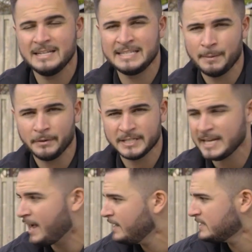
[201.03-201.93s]
double the
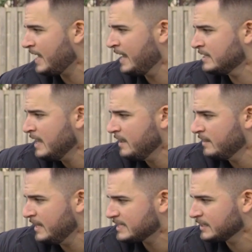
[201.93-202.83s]
size and
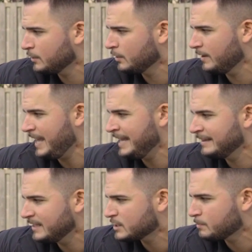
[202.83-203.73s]
this little
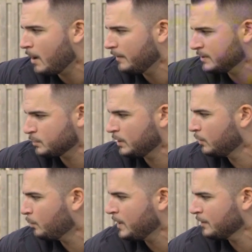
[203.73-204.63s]
inlet spot, this
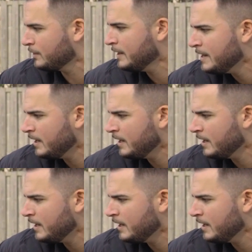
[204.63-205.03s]
little weird,